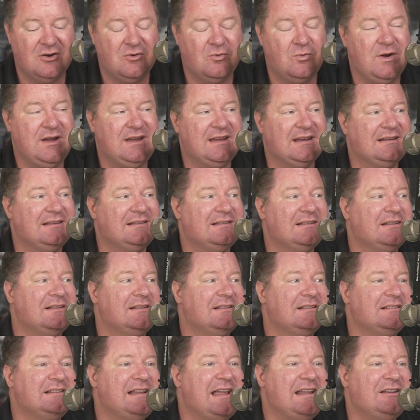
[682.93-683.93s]
we can
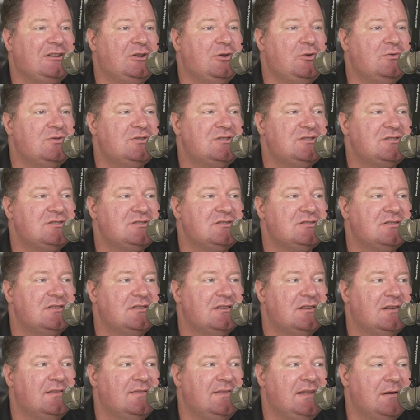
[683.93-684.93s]
let loose
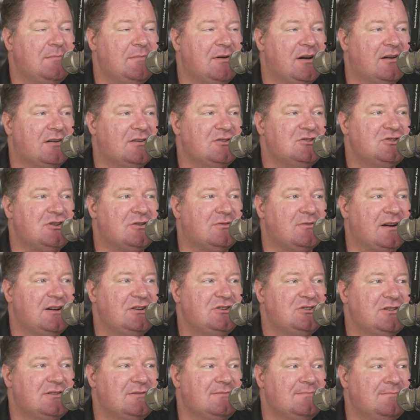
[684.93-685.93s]
the American
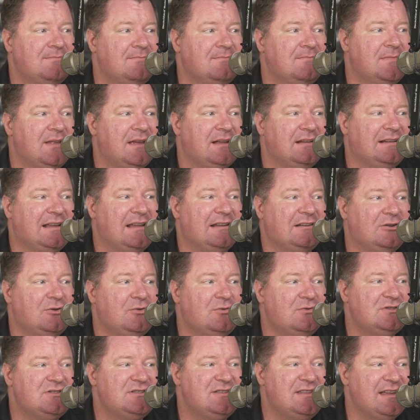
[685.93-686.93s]
generation, let
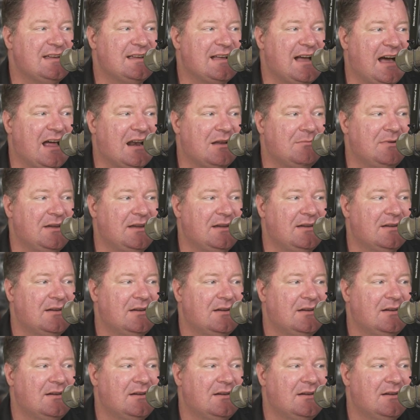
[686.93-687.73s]
loose the economy.